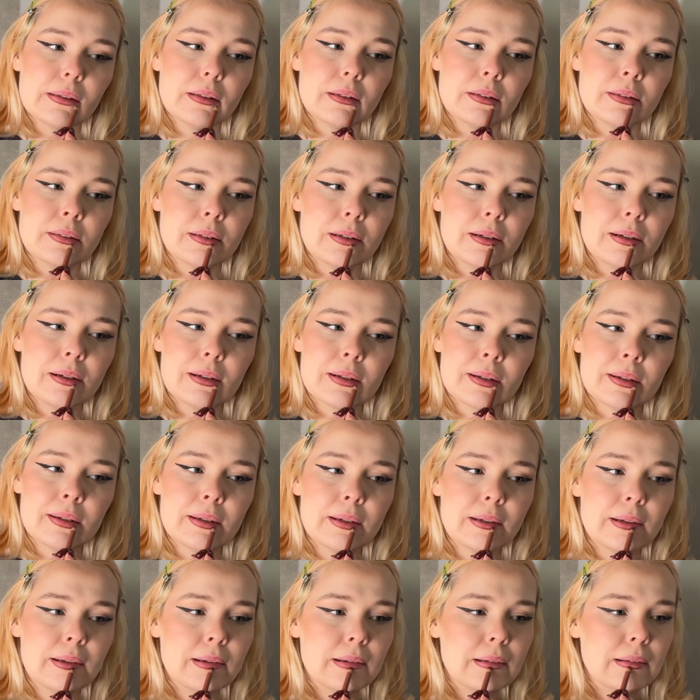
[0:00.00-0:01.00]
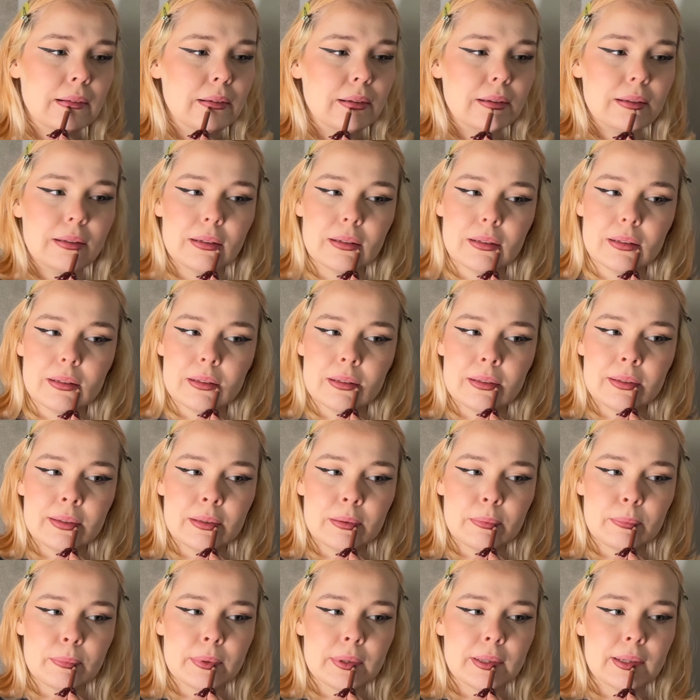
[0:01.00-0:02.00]
darker
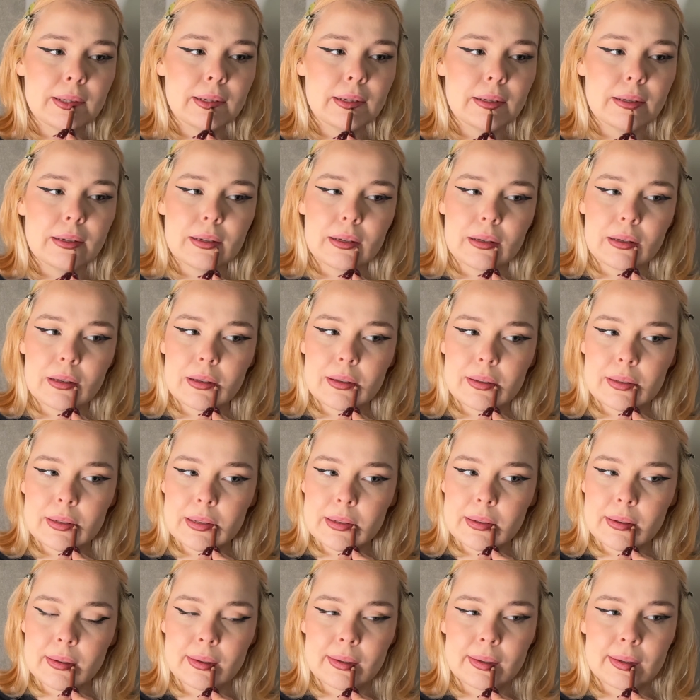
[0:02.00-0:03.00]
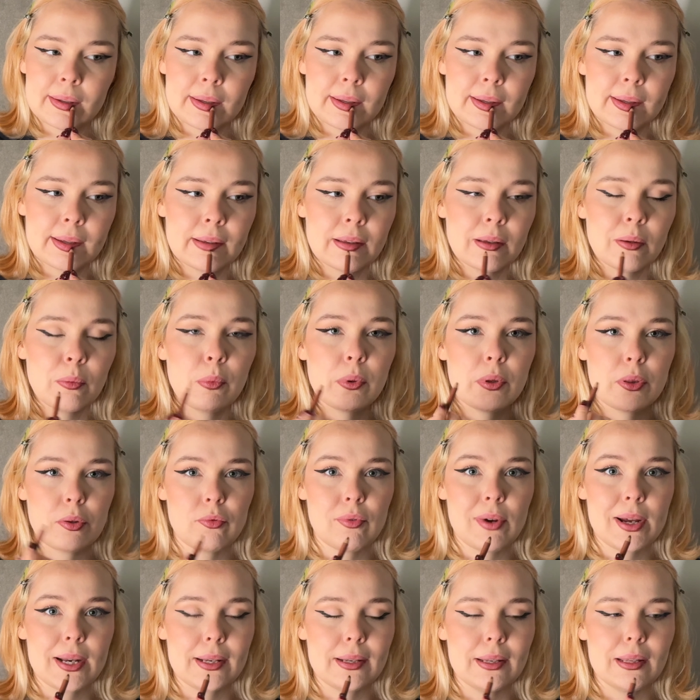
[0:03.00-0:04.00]
lip liner with a
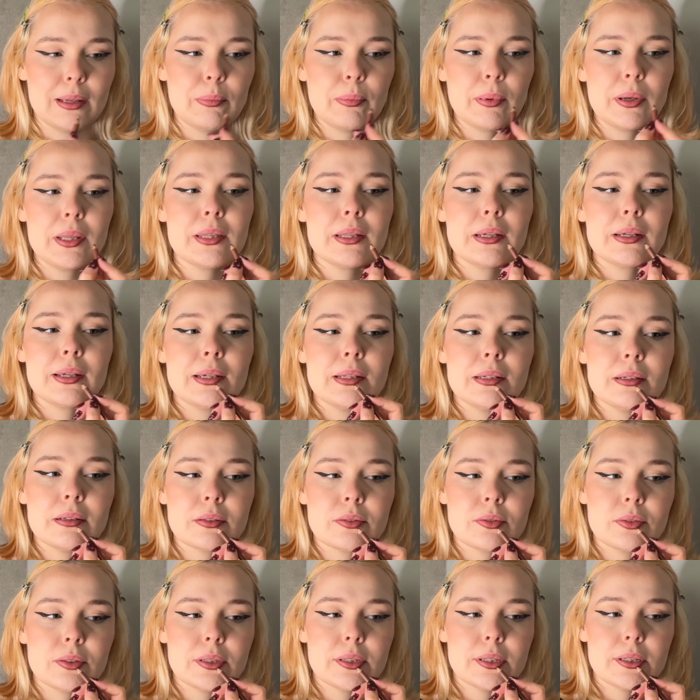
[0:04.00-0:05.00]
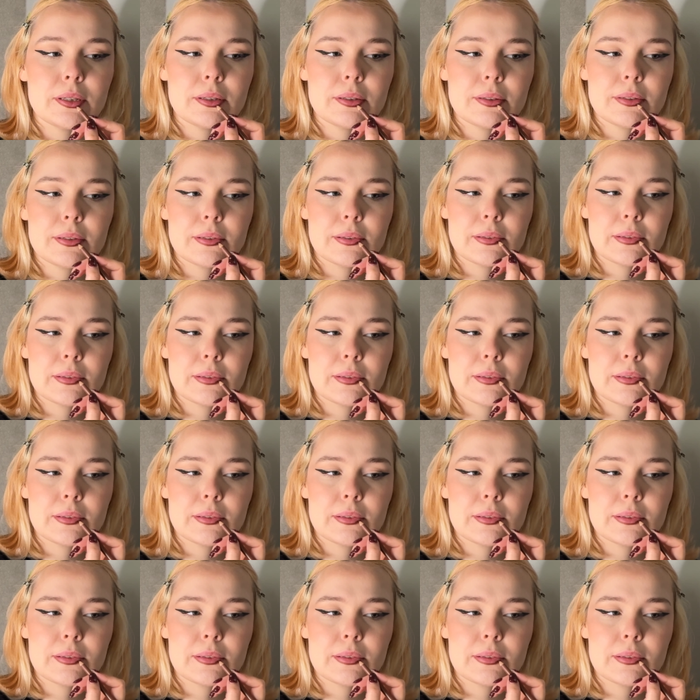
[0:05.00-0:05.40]
red lip. I think it looks really good.